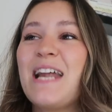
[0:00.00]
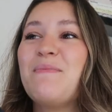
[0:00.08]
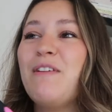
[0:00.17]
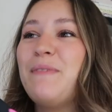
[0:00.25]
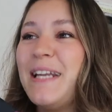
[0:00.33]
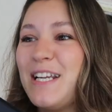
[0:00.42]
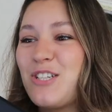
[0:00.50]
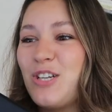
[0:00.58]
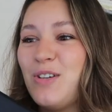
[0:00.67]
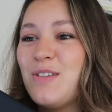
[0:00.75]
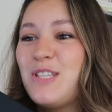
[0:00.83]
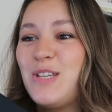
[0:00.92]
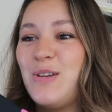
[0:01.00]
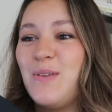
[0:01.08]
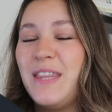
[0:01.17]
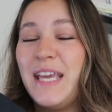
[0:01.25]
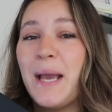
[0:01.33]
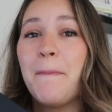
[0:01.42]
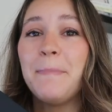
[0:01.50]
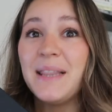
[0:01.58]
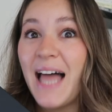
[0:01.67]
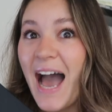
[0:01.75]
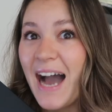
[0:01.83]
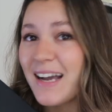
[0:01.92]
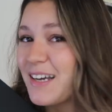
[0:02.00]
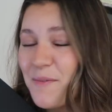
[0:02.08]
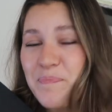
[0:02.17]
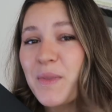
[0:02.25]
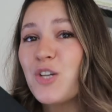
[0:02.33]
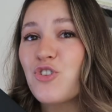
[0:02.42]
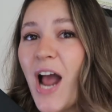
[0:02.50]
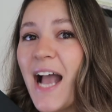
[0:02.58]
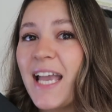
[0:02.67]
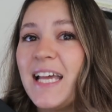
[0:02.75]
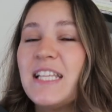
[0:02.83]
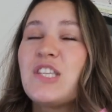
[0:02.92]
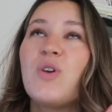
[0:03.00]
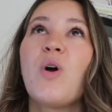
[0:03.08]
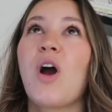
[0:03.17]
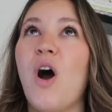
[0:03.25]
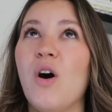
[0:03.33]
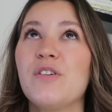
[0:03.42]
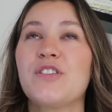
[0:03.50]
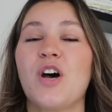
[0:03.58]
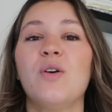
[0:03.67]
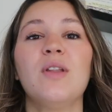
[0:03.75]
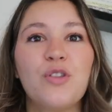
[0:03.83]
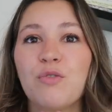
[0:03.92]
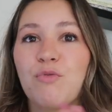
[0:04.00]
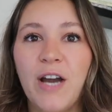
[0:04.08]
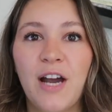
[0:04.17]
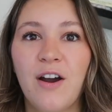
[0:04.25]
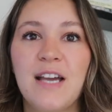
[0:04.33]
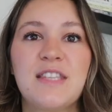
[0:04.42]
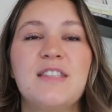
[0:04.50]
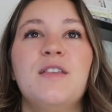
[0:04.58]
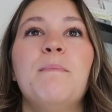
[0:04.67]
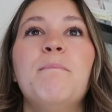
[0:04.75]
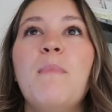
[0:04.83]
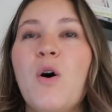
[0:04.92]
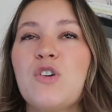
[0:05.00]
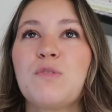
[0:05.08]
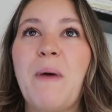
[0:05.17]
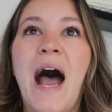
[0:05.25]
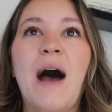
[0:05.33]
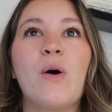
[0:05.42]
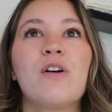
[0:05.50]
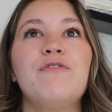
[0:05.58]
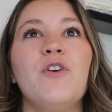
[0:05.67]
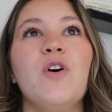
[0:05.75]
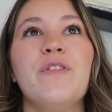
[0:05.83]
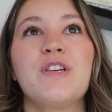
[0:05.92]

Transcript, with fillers: and we've been introduced to the black dragons who are also like the rarest, the most powerful,